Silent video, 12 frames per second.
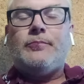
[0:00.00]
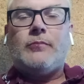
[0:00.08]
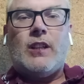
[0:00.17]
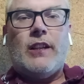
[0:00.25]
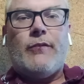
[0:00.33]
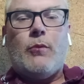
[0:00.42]

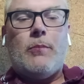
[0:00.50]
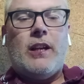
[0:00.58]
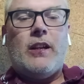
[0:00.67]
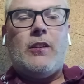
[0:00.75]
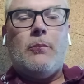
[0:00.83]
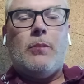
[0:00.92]
if we're
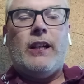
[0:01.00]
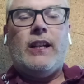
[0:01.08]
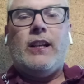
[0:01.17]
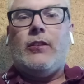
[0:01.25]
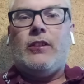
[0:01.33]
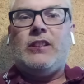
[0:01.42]
being
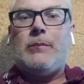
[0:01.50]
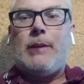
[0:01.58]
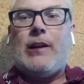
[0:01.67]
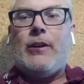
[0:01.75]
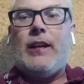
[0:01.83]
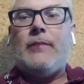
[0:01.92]
completely honest
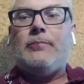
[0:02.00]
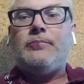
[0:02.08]
about it.